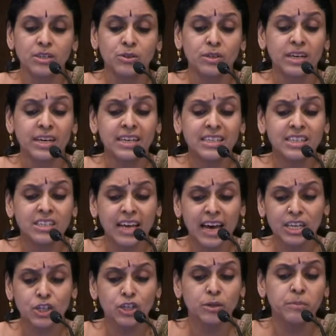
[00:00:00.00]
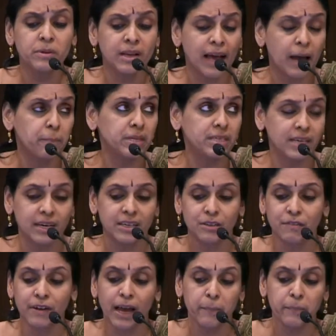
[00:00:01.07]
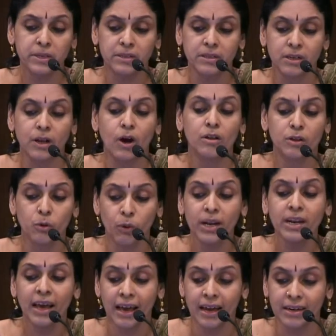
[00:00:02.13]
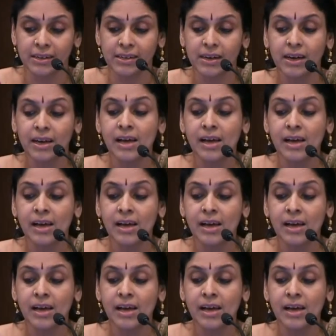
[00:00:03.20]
into the insatiable appetite of capital on the one hand,